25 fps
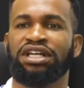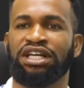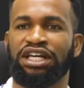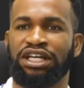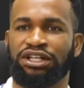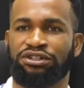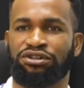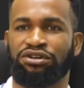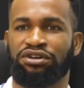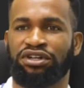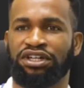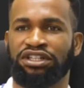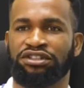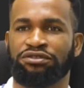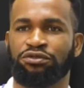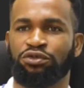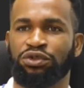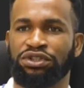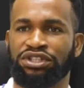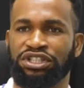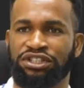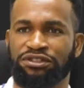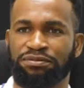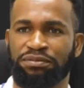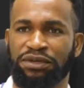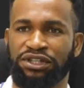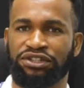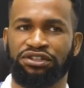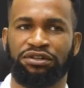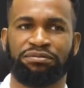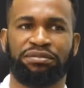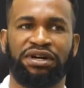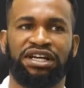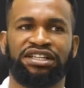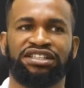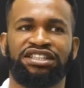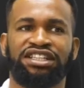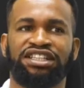a current, which is
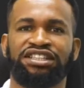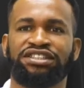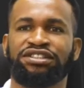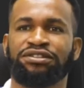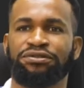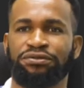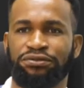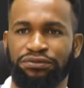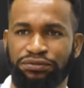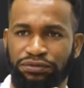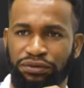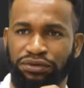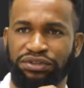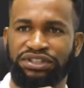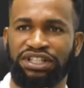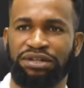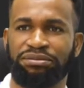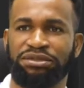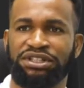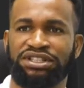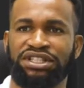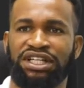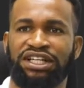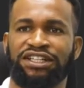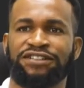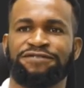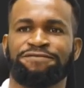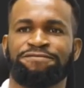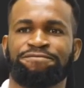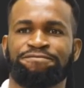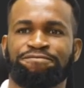measured by this voltmeter.